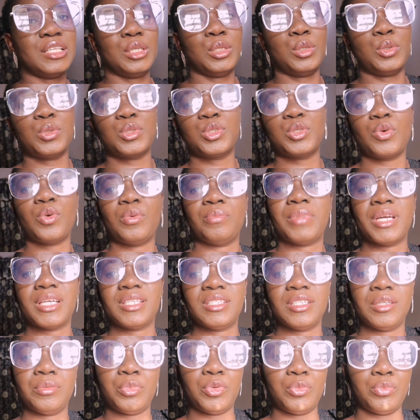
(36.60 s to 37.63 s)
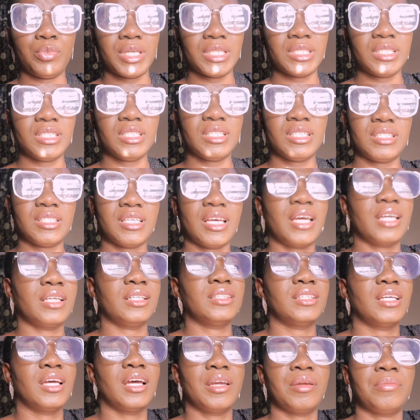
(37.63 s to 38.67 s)
a lot on my table, but I think it's high
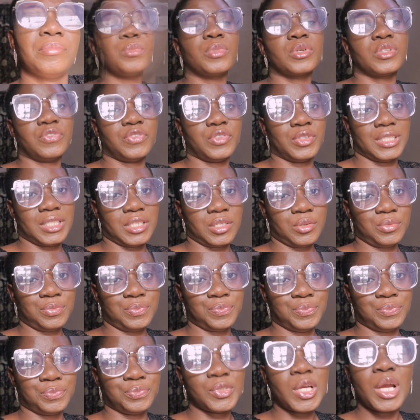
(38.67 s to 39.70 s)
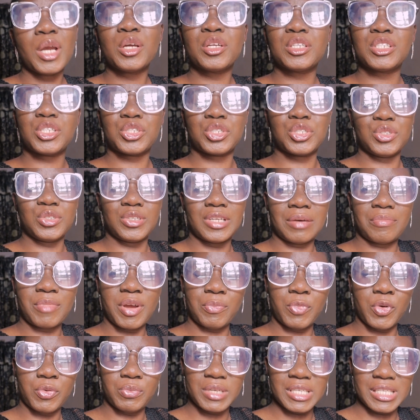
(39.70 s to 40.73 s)
time. But for now, just know that my
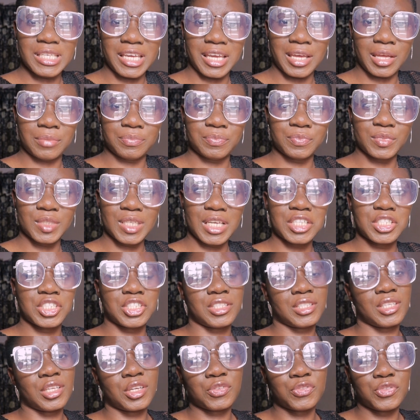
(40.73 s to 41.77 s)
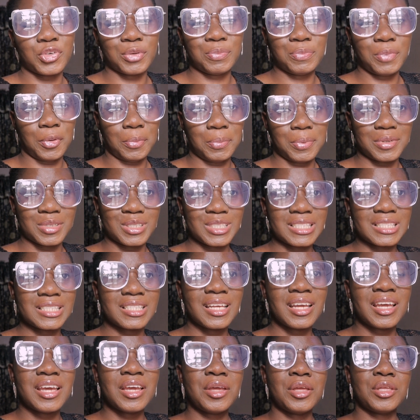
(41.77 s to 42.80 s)
mom is here and she's here for a purpose.
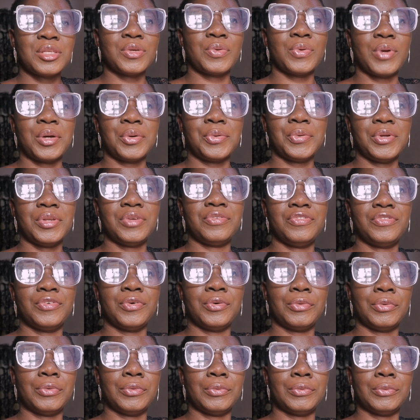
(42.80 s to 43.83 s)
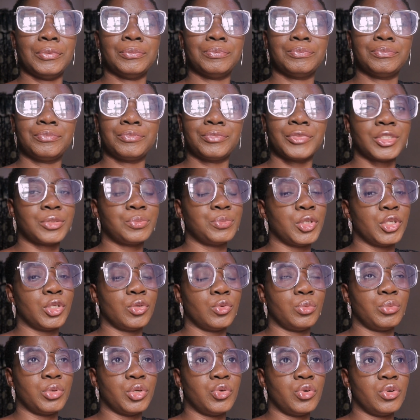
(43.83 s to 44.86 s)
So we are going for, this morning
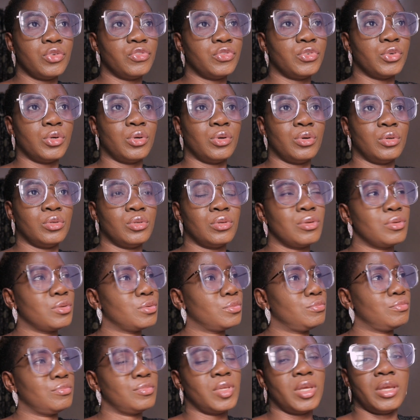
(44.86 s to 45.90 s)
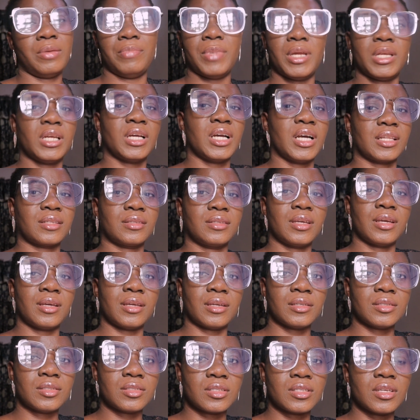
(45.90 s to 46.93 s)
we'll be going for a medical
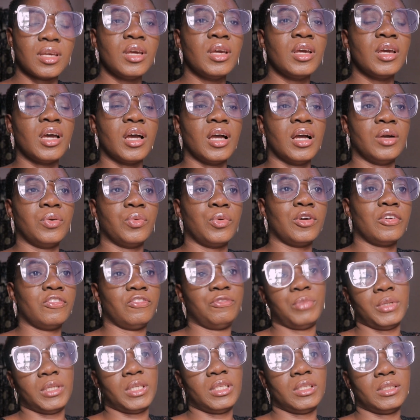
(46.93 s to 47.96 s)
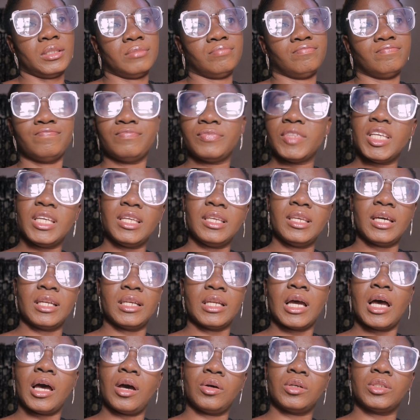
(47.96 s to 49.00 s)
test and we have been in and
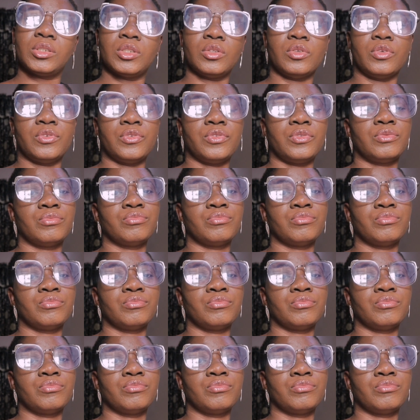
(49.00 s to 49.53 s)
out of